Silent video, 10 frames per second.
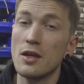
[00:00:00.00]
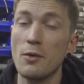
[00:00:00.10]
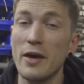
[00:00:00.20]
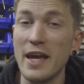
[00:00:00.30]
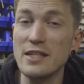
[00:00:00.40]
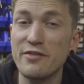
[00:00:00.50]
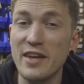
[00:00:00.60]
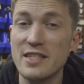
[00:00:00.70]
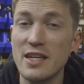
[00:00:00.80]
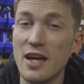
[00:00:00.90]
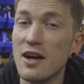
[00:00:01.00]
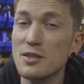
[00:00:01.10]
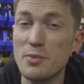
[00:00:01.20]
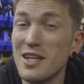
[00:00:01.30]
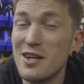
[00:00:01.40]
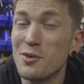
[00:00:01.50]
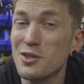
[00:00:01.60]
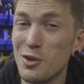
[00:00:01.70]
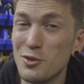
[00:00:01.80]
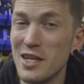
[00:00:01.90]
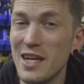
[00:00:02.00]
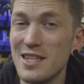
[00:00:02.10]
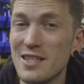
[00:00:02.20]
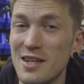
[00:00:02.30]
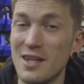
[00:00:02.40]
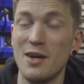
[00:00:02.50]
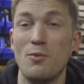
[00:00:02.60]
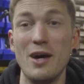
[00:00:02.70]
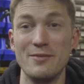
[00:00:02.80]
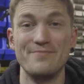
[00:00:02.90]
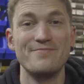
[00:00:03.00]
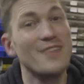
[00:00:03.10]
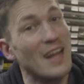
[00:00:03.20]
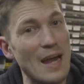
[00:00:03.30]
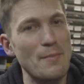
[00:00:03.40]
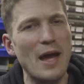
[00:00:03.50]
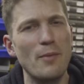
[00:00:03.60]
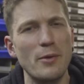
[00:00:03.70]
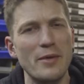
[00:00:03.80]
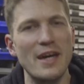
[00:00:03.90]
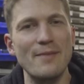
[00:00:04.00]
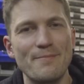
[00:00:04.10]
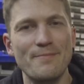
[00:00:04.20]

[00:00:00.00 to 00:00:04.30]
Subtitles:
You want to get into fixing cars, but you don't know what tools you need? Well, let me help you with that.